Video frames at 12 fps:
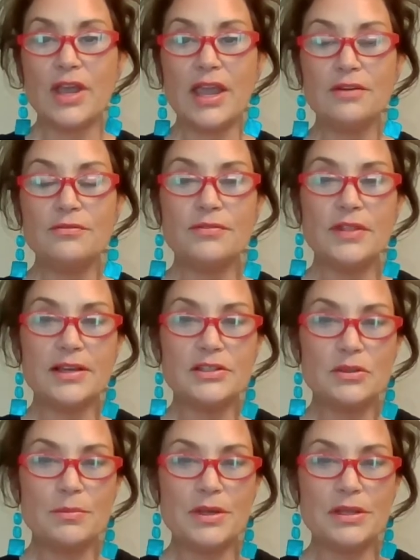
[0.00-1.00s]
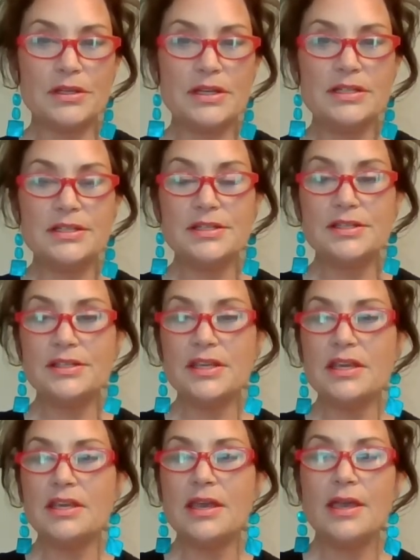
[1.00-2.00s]
and flexibility to
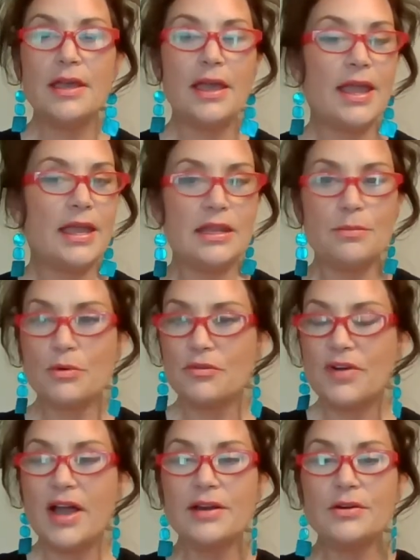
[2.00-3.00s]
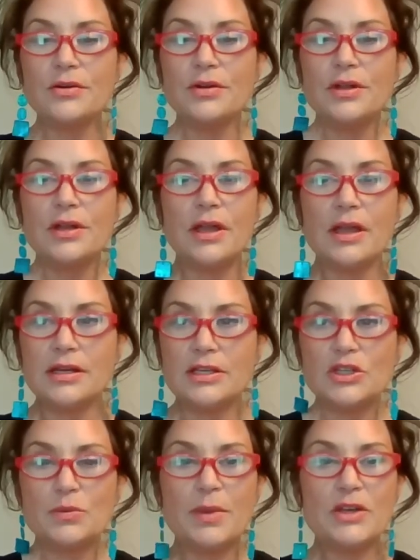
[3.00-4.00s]
see any provider, any
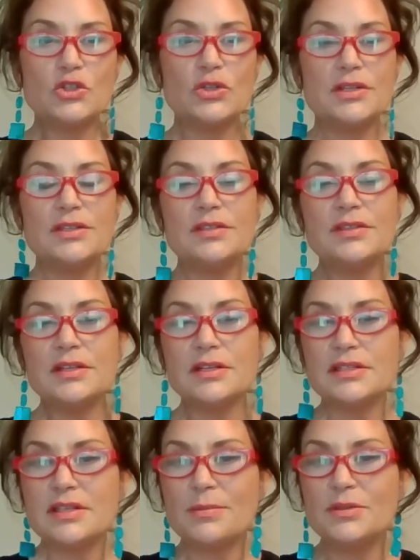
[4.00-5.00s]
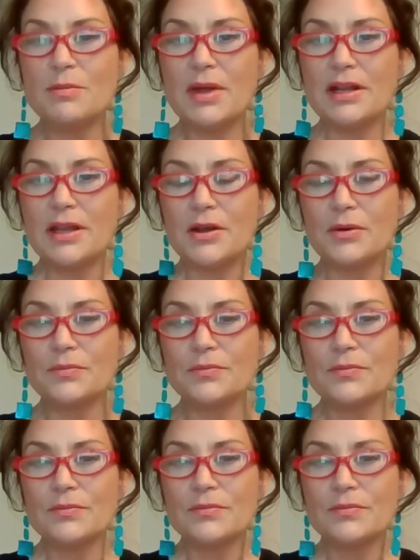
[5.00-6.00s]
specialist that accepts Medicare.
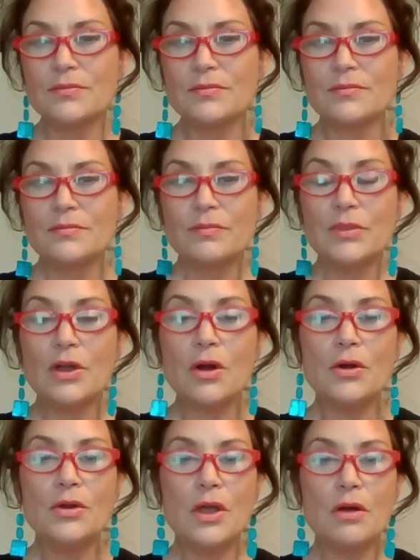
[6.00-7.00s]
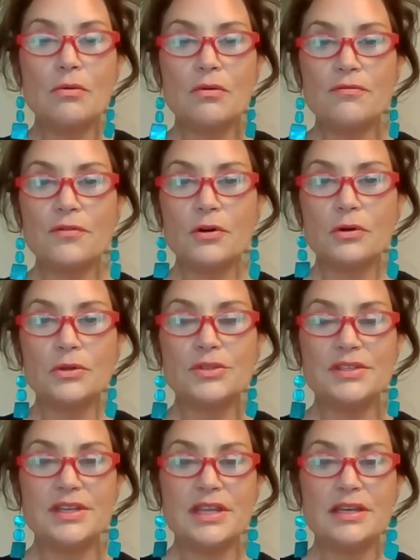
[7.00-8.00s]
There are no referrals
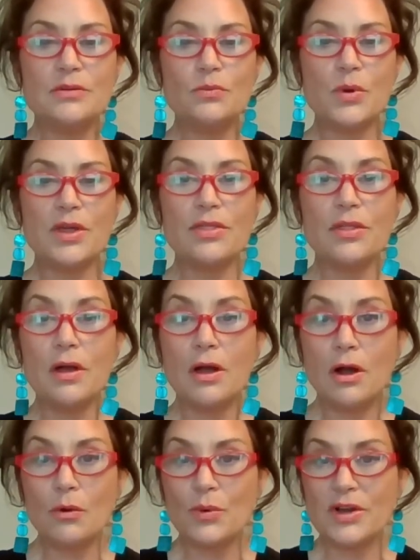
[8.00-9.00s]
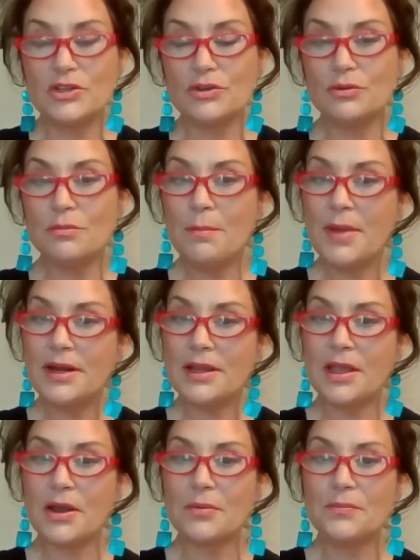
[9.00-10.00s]
needed with original
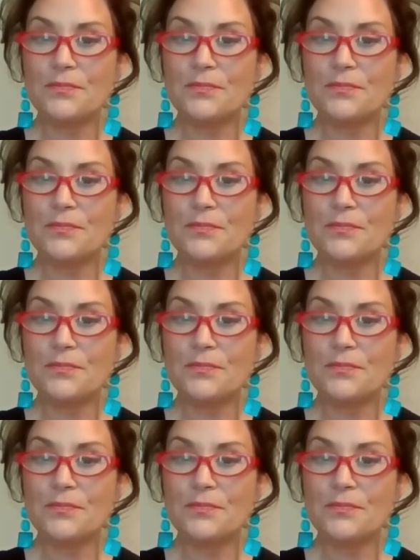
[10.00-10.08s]
Medicare.